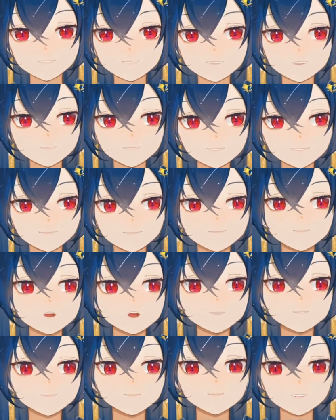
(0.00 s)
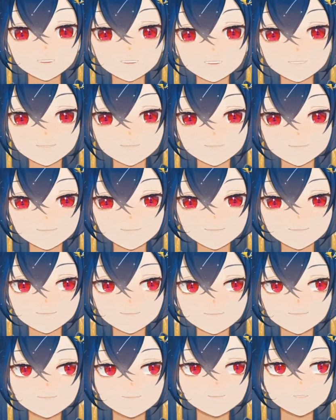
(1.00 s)
League is not fun.
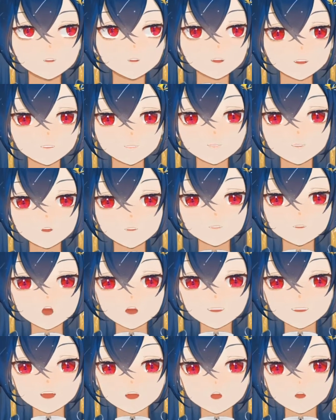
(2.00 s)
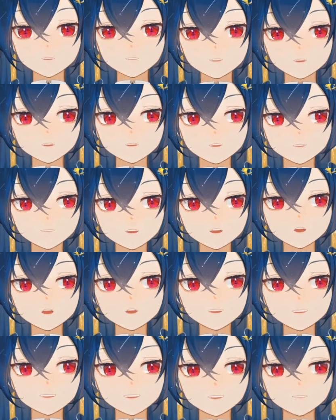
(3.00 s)
So they are trying to help you by not
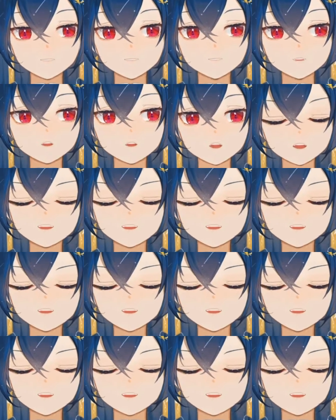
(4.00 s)
getting into it.